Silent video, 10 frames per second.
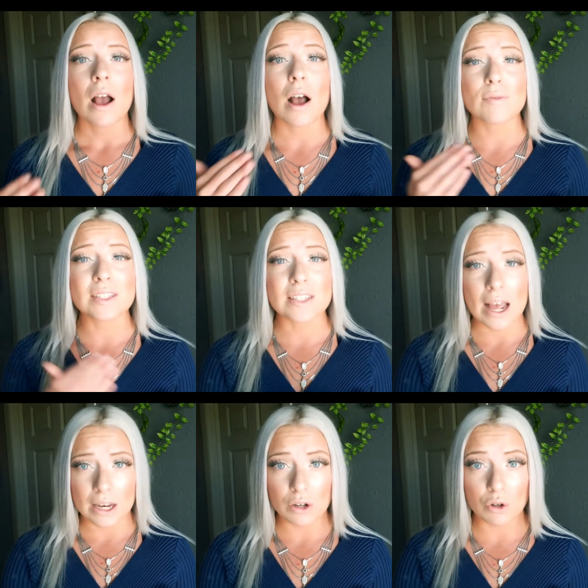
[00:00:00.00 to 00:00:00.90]
of
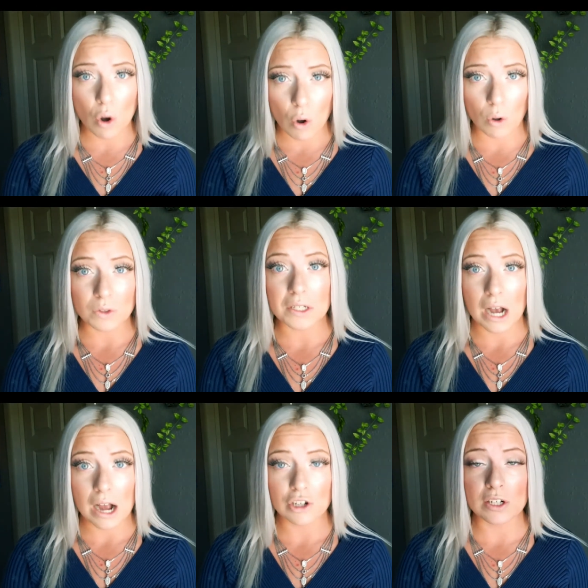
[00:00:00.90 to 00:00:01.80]
setting goals
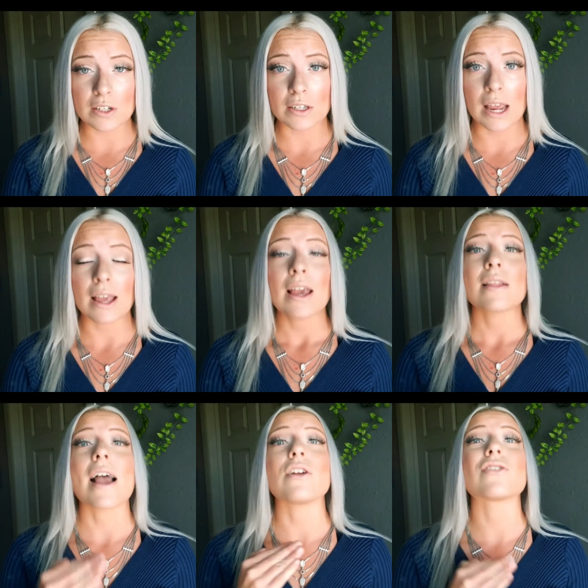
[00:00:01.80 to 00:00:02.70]
consciously
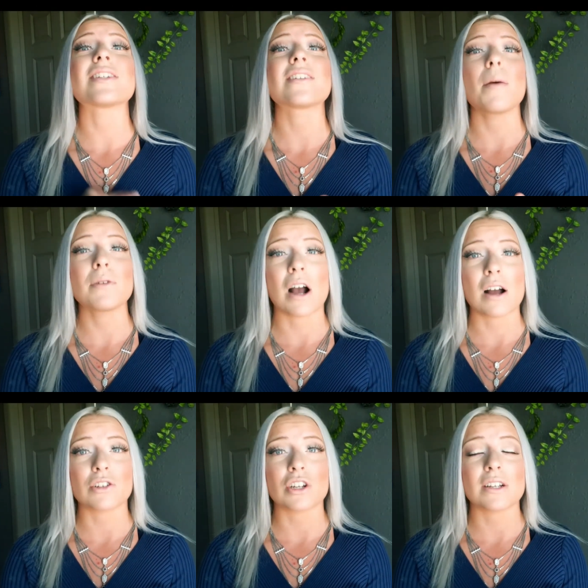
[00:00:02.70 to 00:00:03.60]
that your
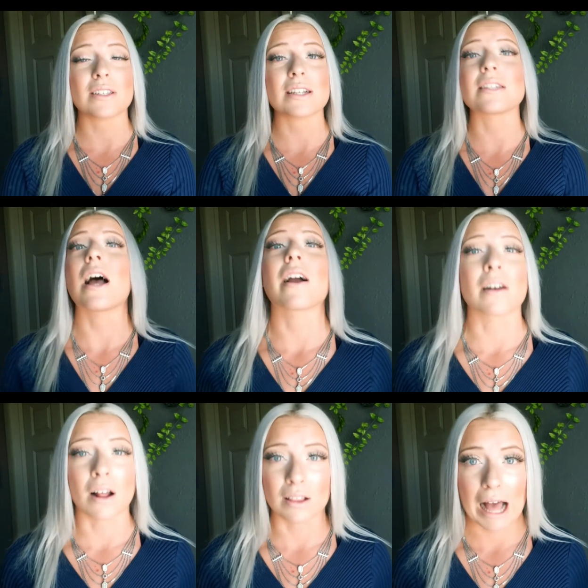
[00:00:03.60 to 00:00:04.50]
subconscious is not going
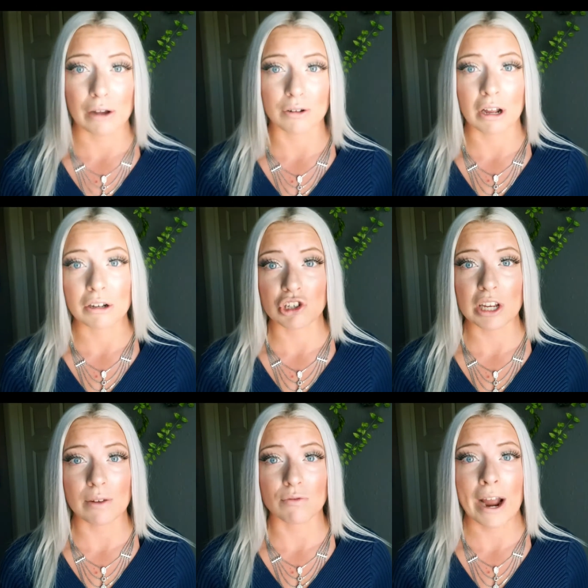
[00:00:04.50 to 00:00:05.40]
to allow you to
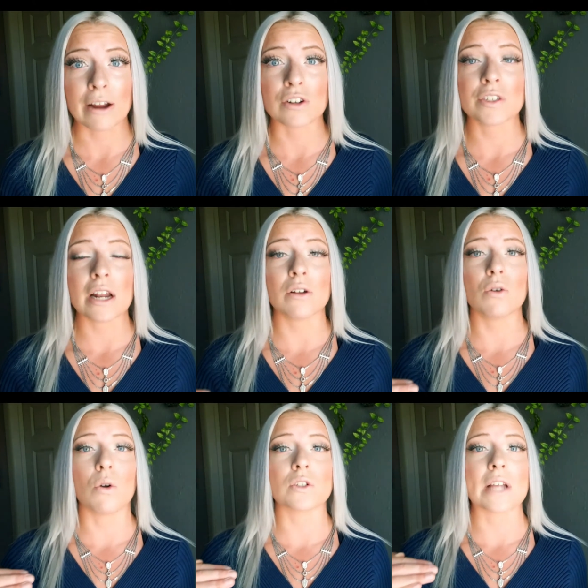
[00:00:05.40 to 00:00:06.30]
achieve, right? You're setting
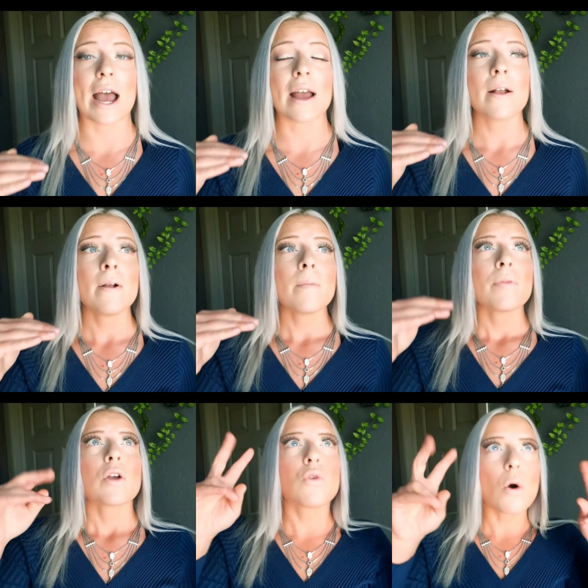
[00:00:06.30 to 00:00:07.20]
goals that
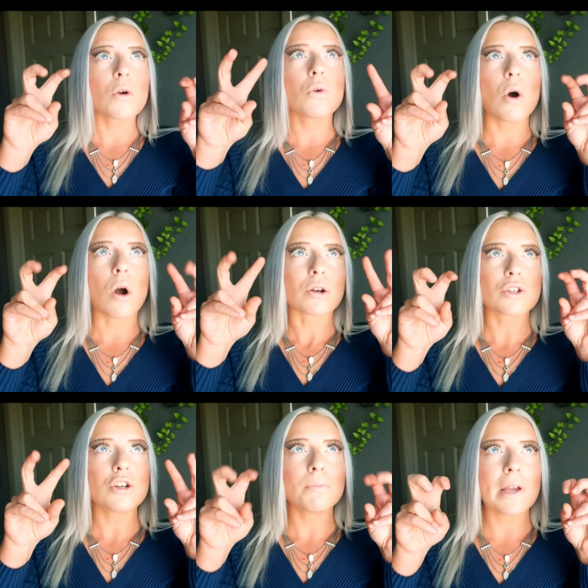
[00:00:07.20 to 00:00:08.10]
quote unquote are
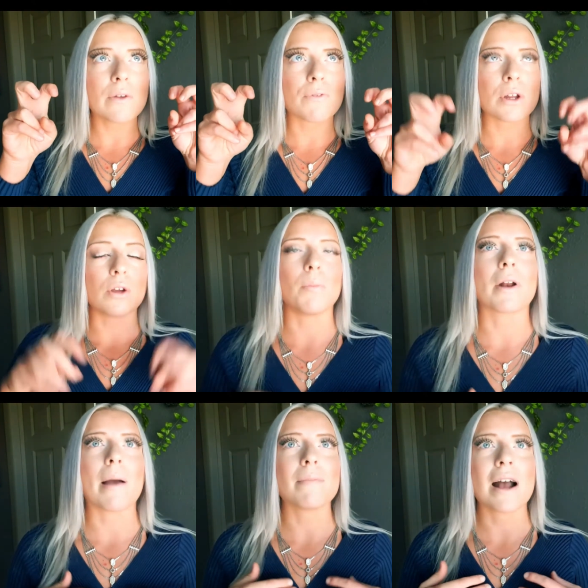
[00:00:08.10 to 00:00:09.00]
too big for you, but
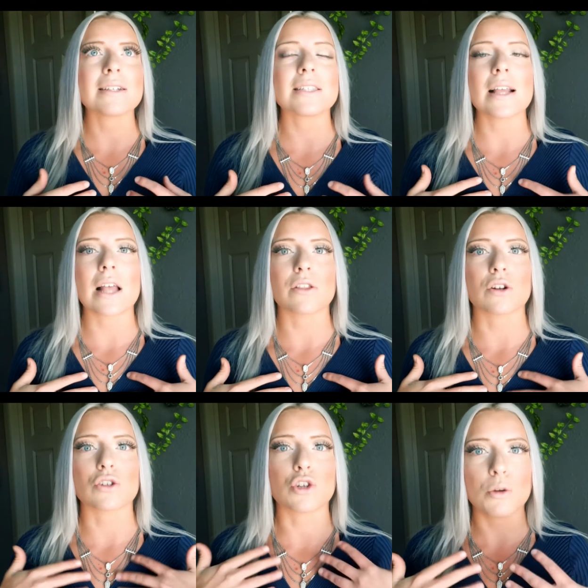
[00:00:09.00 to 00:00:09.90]
I'm not saying that
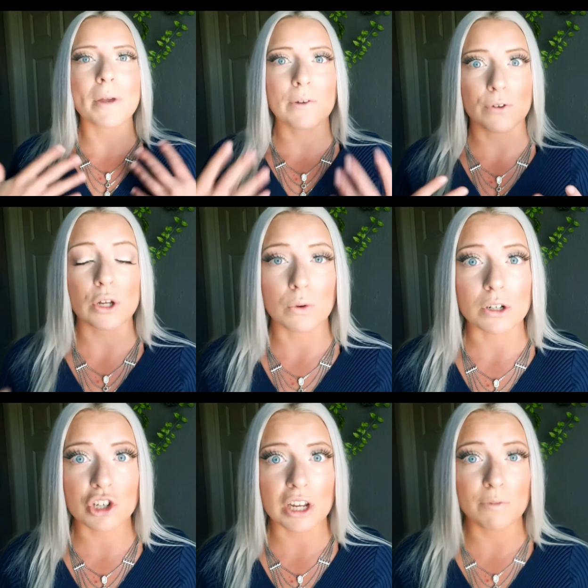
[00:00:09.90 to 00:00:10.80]
they're too big for you to
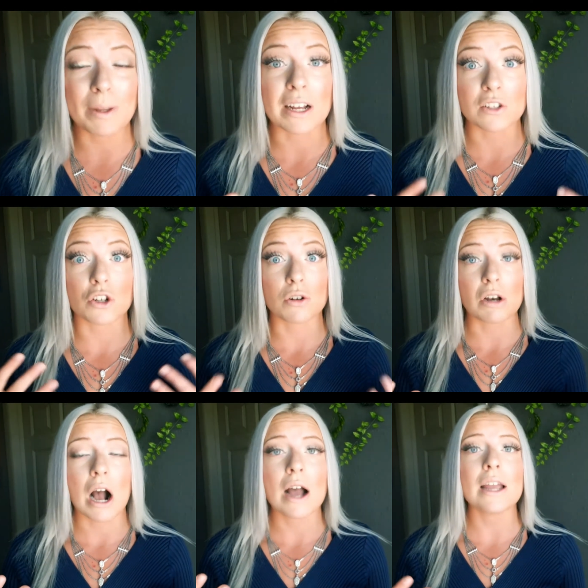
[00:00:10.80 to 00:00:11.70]
achieve because they're
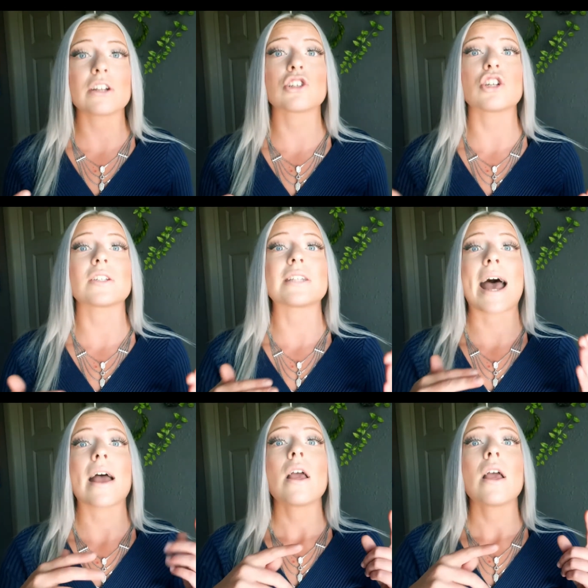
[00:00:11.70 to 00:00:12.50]
not. It's just that